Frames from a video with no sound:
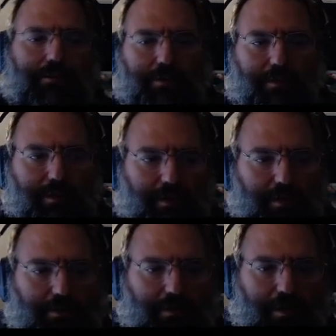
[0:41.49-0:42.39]

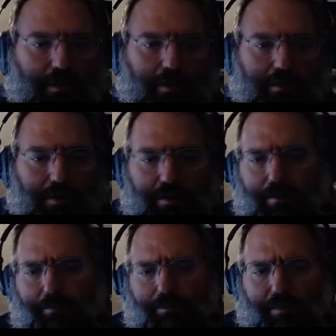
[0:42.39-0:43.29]
As
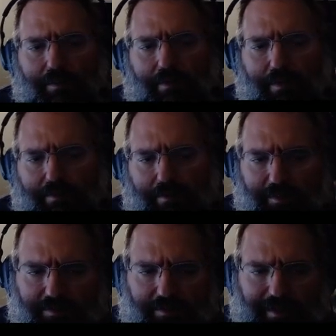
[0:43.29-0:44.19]
I
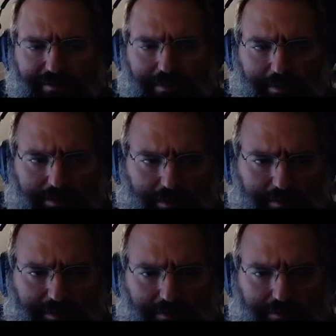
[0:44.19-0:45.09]
mentioned last time I talked
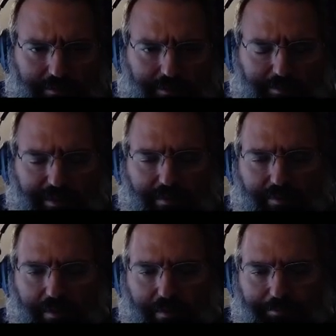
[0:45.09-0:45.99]
about this, there's a bit of
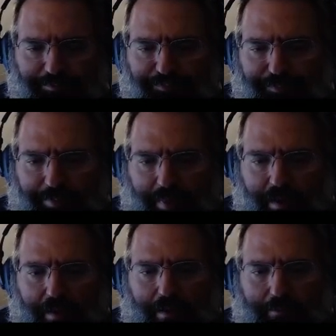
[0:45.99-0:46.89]
a
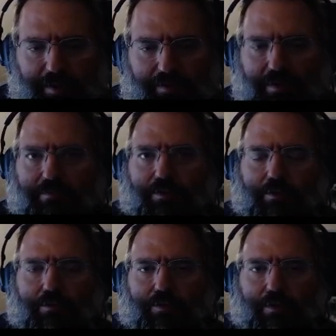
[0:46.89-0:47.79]

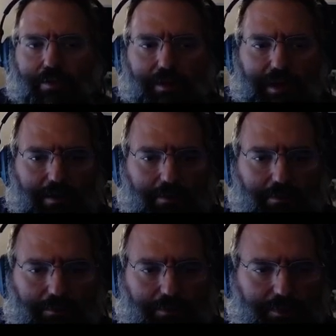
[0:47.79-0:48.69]
confusion in how
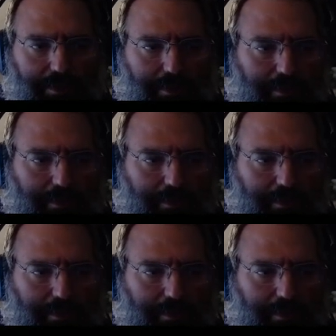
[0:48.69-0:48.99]
the